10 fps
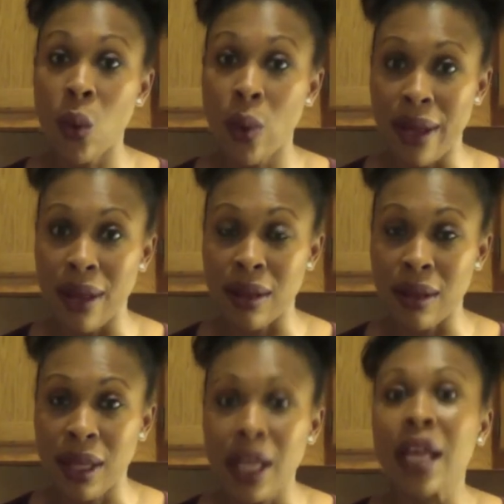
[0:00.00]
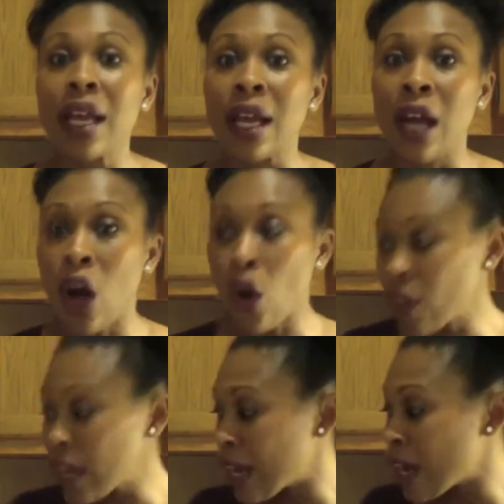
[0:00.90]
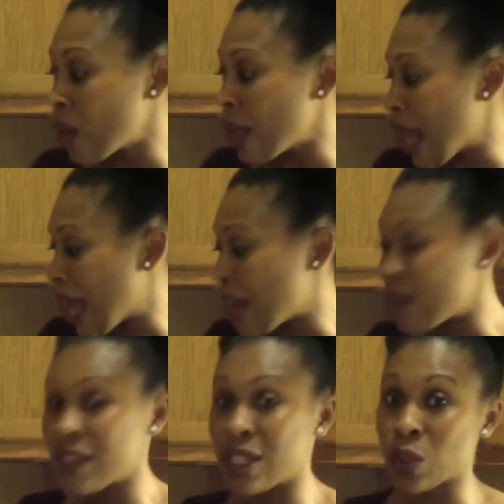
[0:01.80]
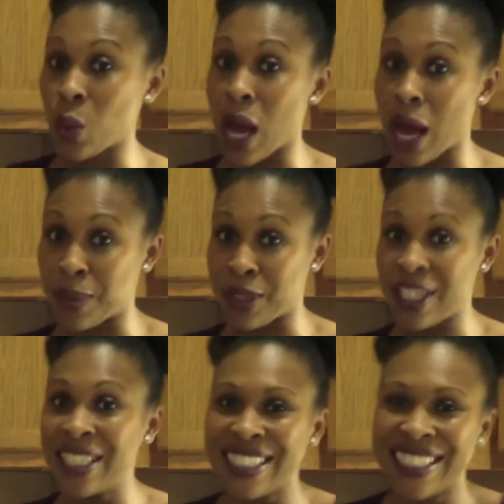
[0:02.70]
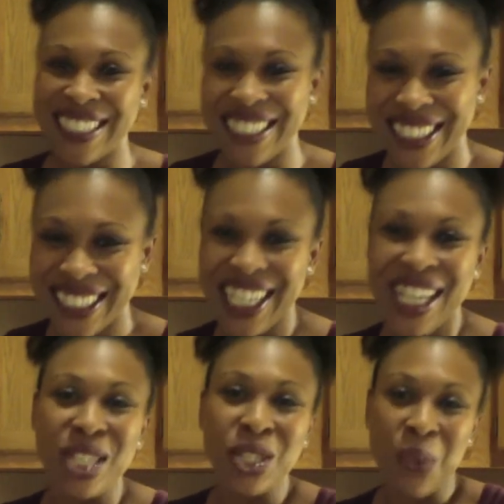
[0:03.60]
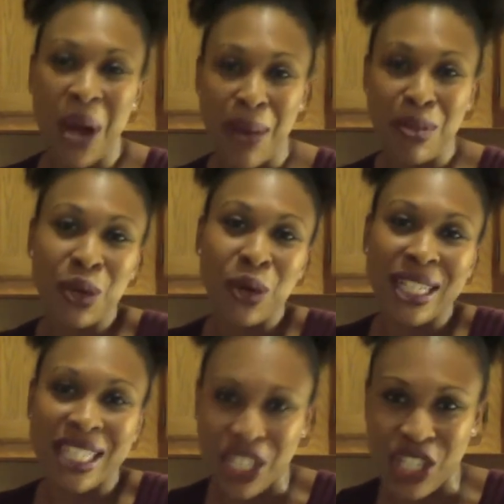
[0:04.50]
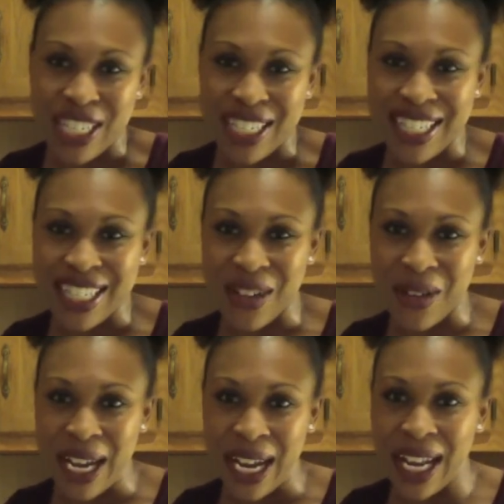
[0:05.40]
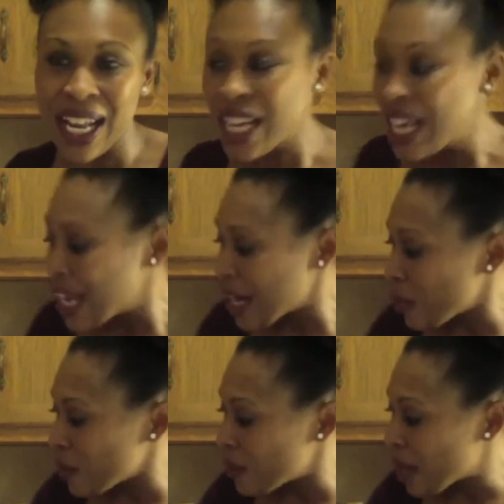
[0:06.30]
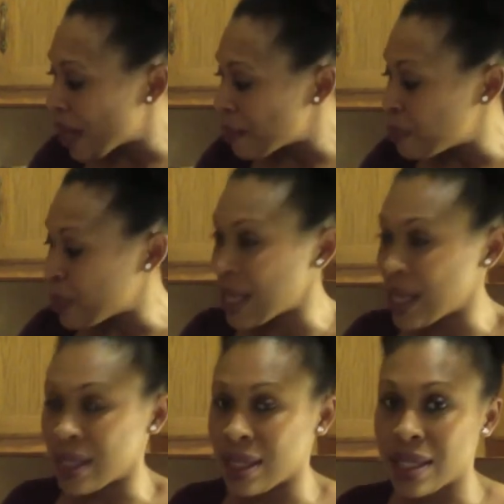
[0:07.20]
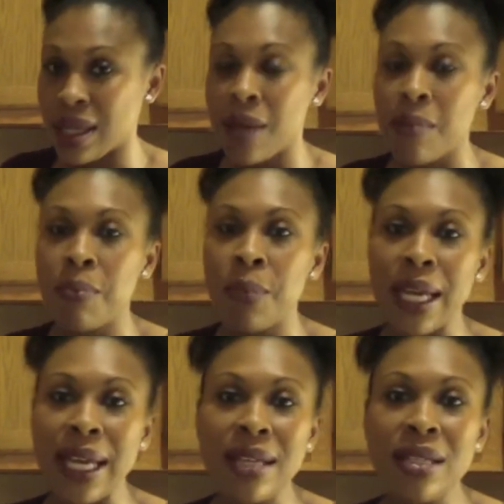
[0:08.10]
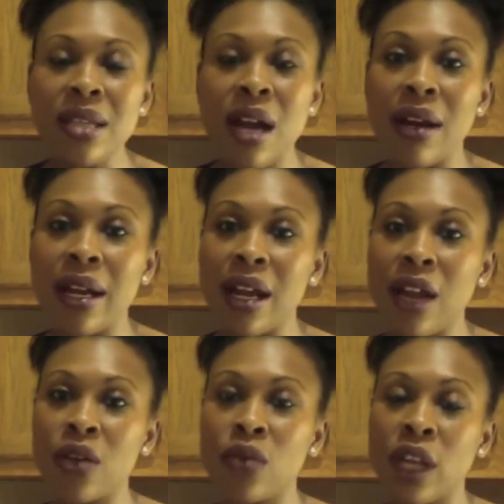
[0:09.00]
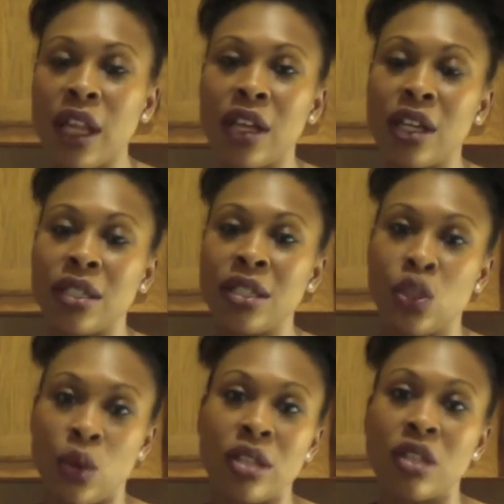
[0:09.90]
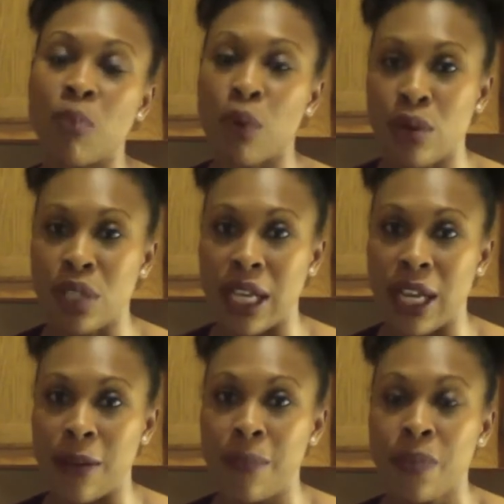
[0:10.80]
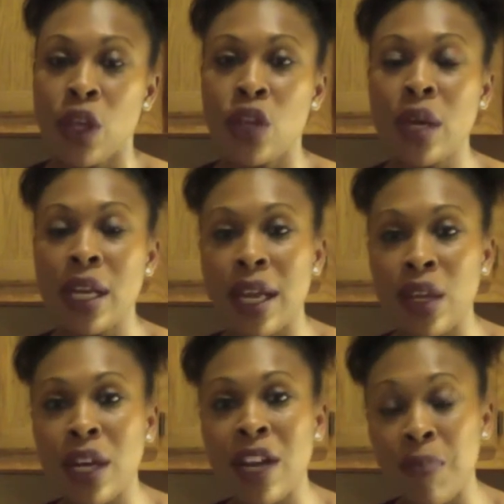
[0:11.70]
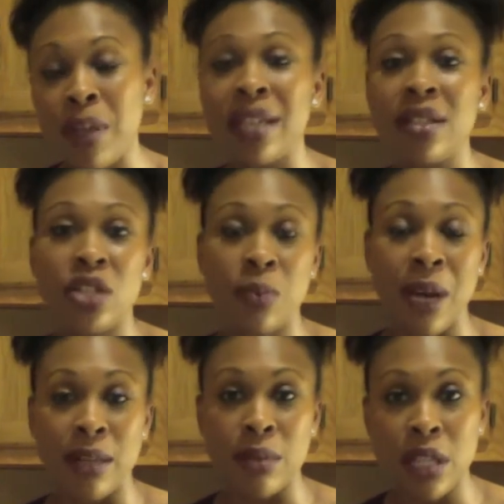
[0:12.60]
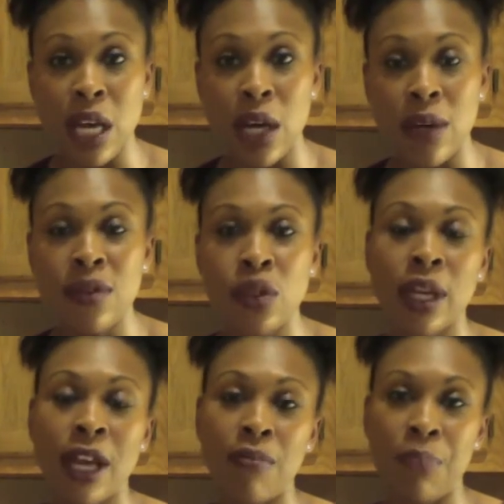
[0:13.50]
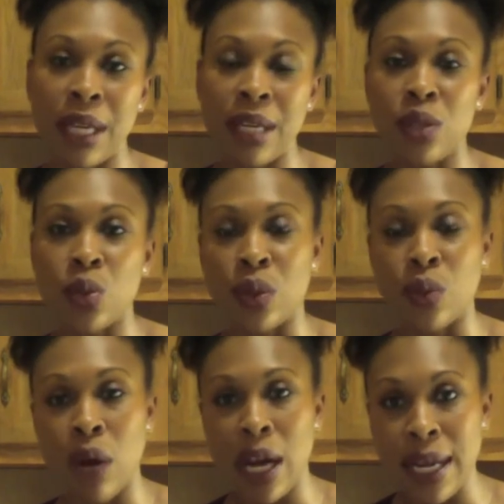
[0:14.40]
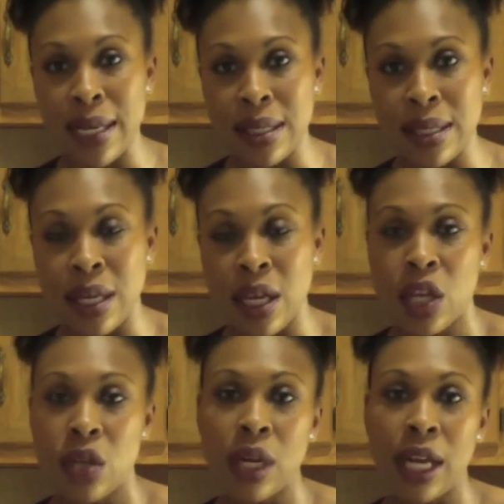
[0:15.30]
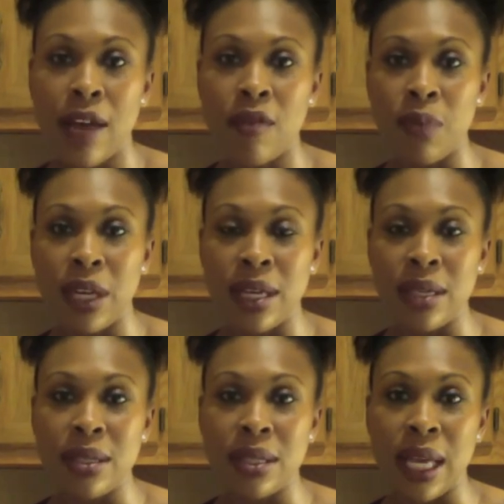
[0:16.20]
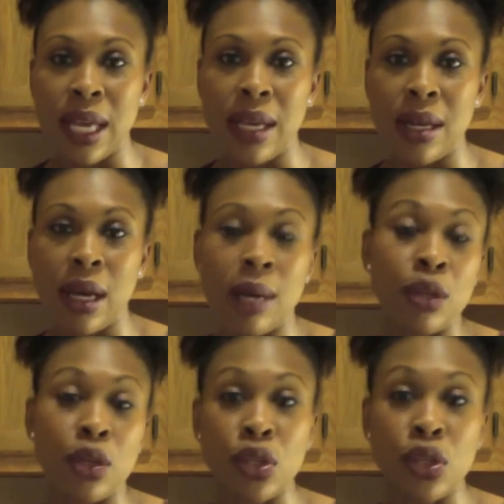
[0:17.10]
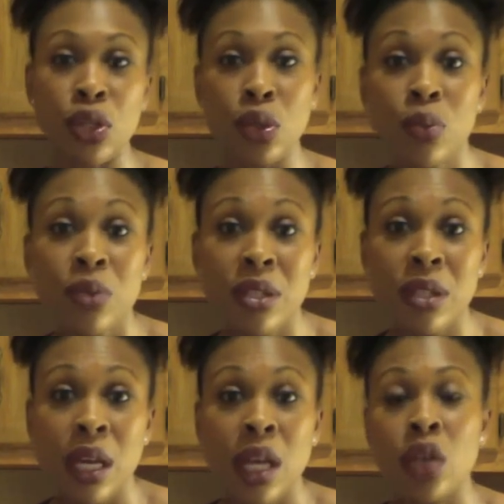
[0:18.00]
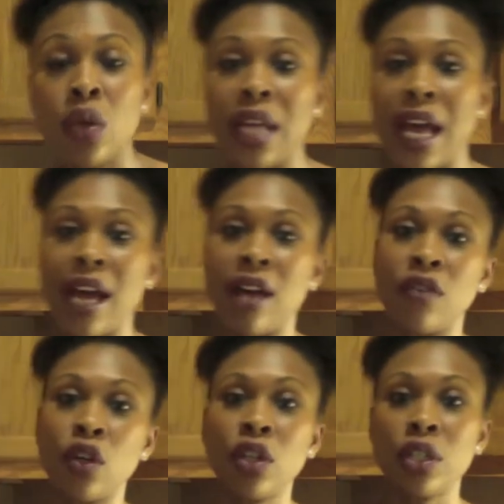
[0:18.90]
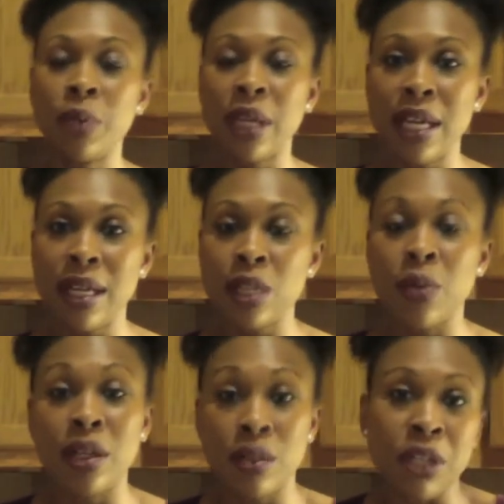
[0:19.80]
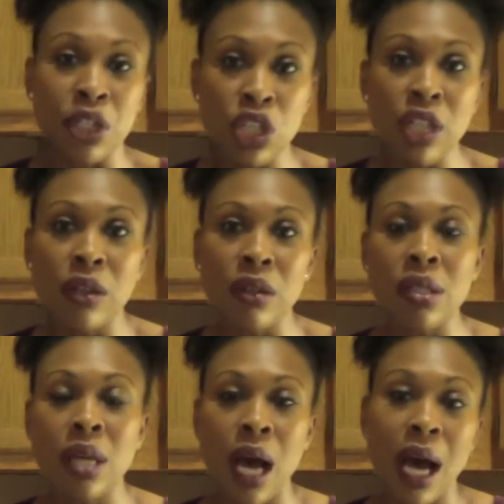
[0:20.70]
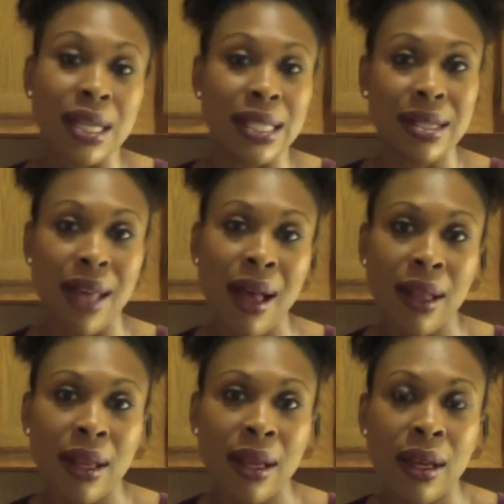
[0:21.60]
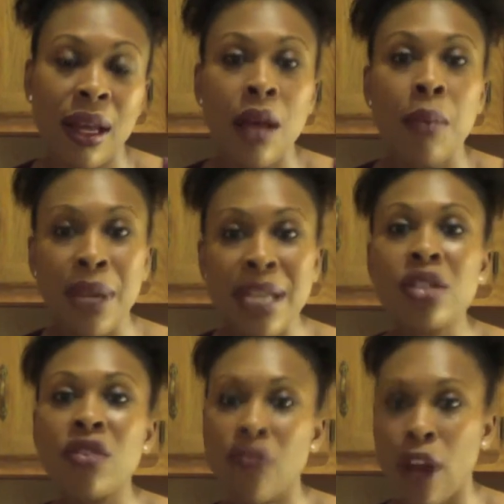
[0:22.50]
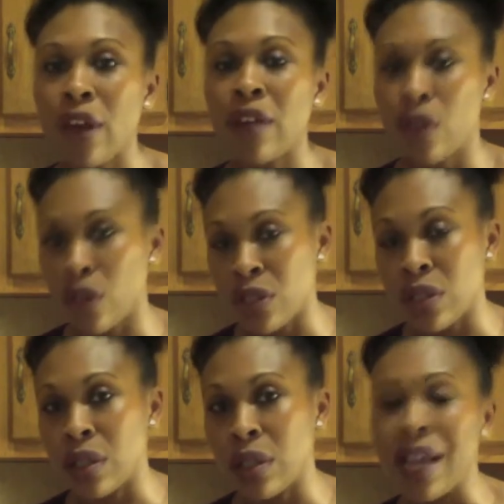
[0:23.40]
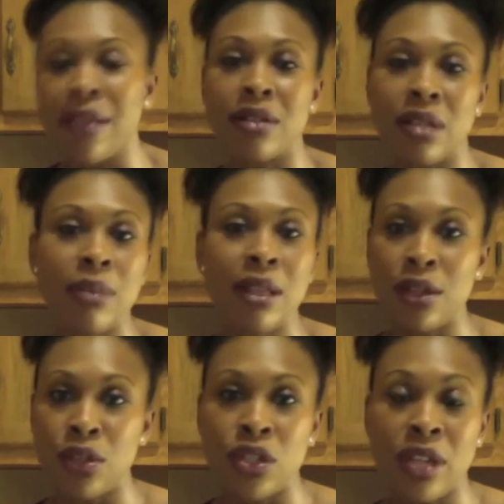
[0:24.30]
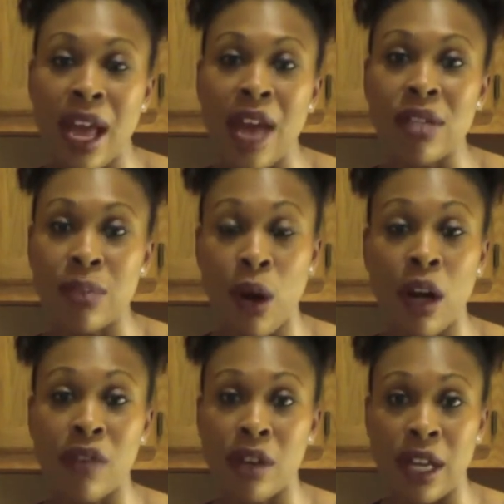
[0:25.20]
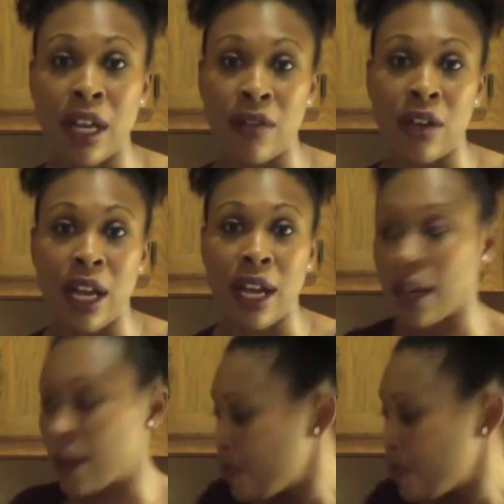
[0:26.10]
Well, over here we have swaps. Swaps or additions, all right? Here we've got beans. Beans are another really good source of protein. You can have beans just by themselves. You can have beans with rice. You can have beans in your soups. You can have cooked beans, but chilled on a salad. Beans are very versatile, and they're something that you should have as a part of your diet.